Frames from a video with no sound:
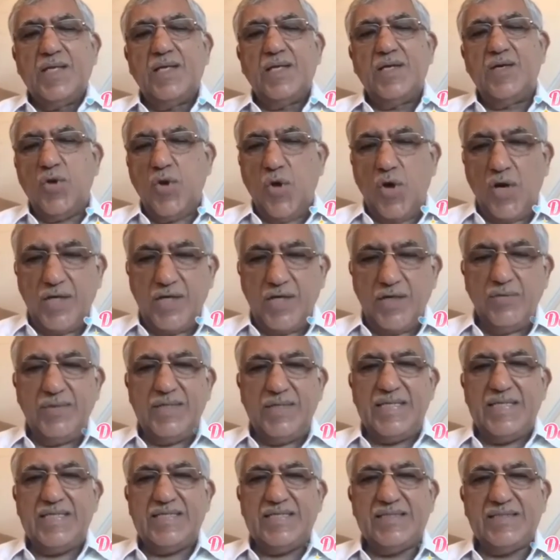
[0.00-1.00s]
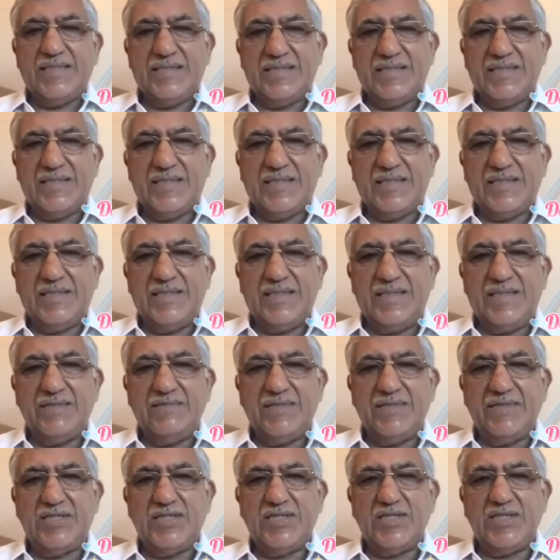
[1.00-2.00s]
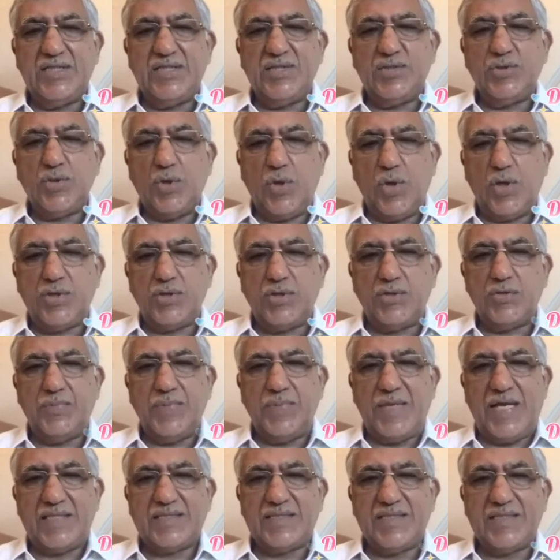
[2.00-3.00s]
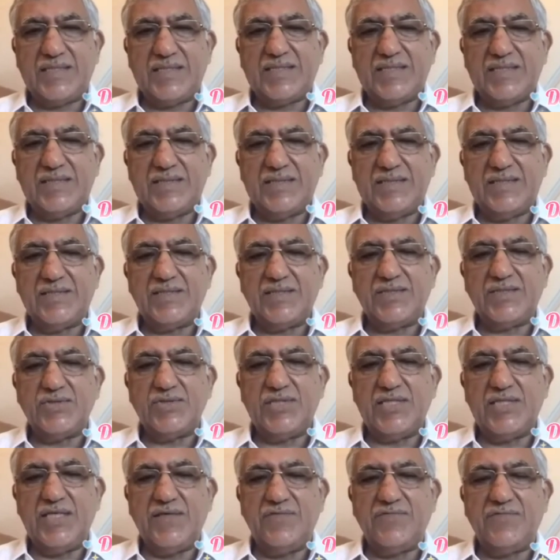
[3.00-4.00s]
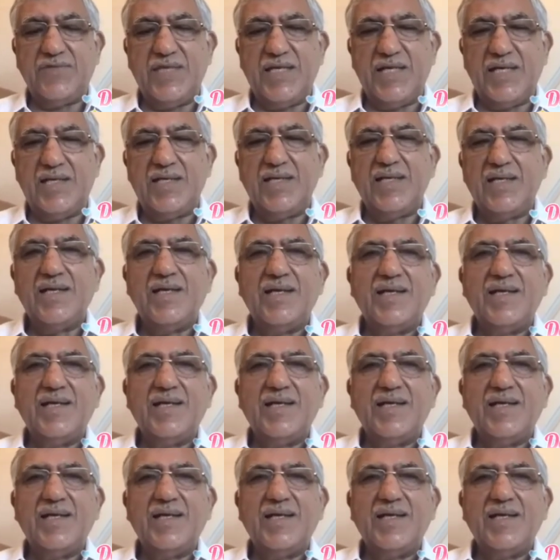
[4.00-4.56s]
not do any surgical intervention, talk to plastic surgeons to see if